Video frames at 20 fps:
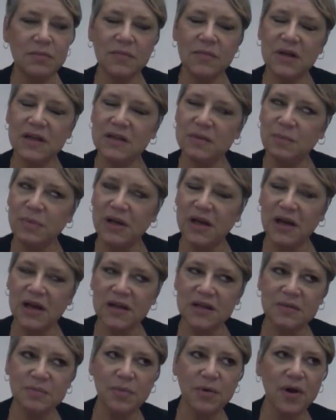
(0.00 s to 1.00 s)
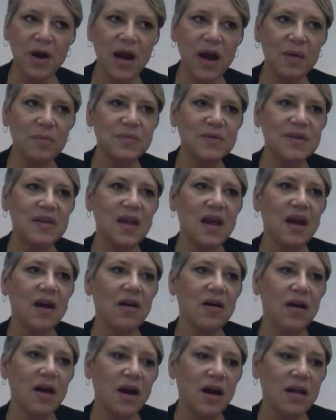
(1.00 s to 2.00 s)
it's because perhaps they
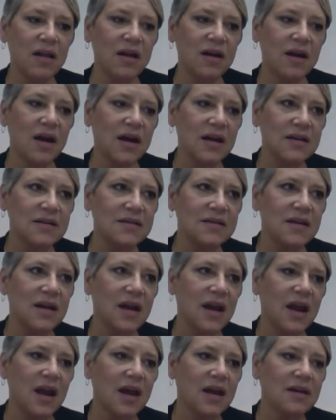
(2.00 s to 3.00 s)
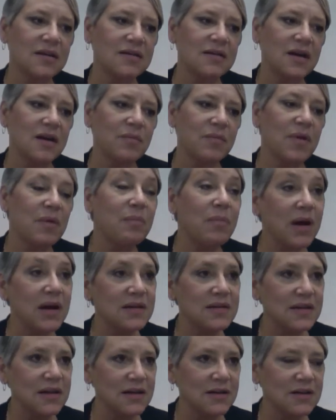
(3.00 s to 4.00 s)
are colonized, and the
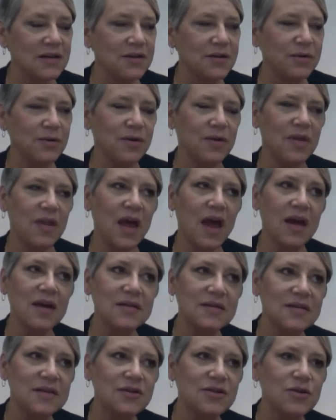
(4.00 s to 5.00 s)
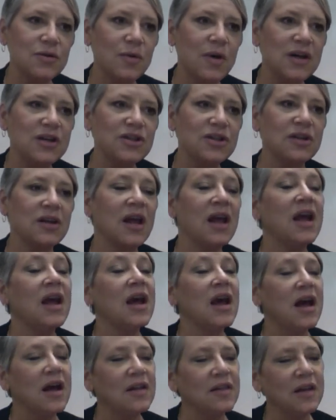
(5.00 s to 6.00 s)
best thing to do in that situation,
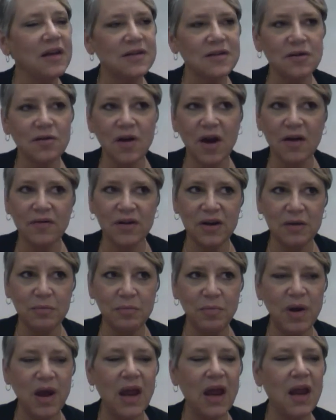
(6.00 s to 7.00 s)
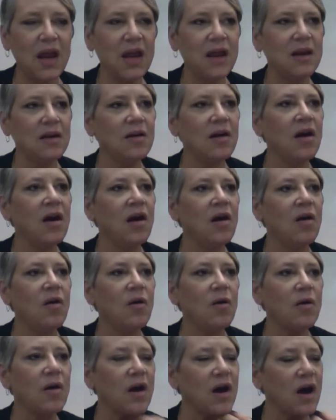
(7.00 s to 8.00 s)
unless they're having pain
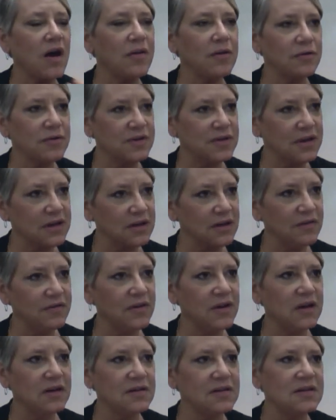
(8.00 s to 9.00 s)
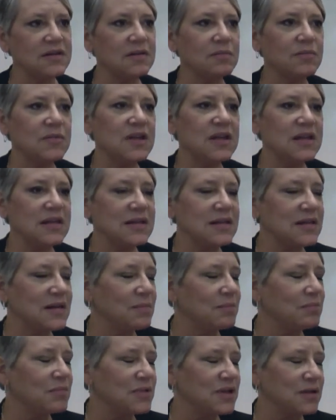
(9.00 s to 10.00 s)
or other significant
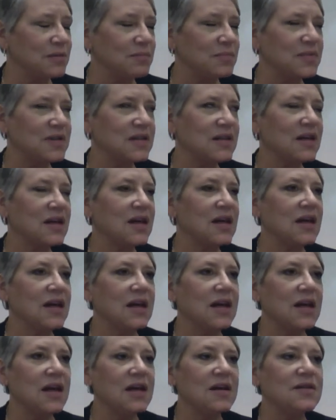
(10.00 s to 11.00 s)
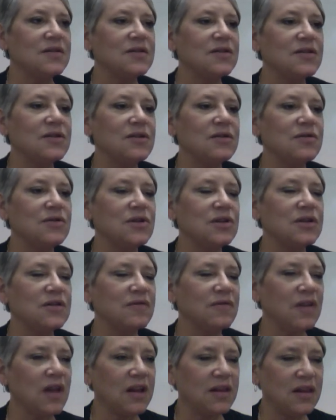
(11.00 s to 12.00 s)
symptoms, is to just
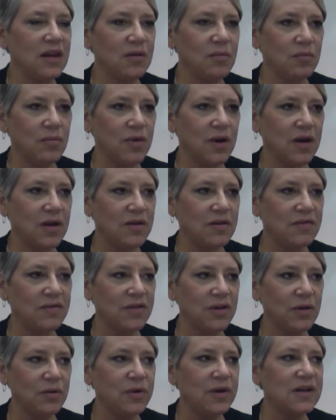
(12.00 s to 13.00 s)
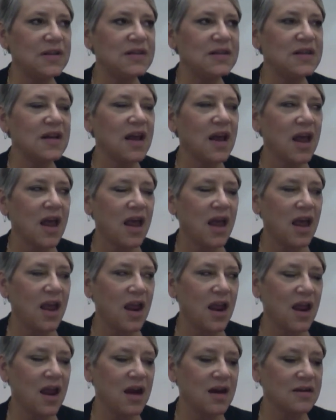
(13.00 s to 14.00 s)
flood them with fluids
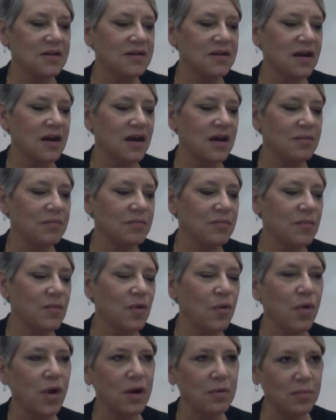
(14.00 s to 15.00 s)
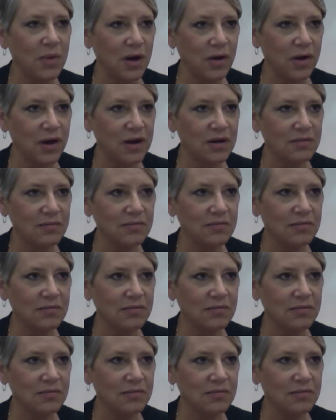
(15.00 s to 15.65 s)
and cranberry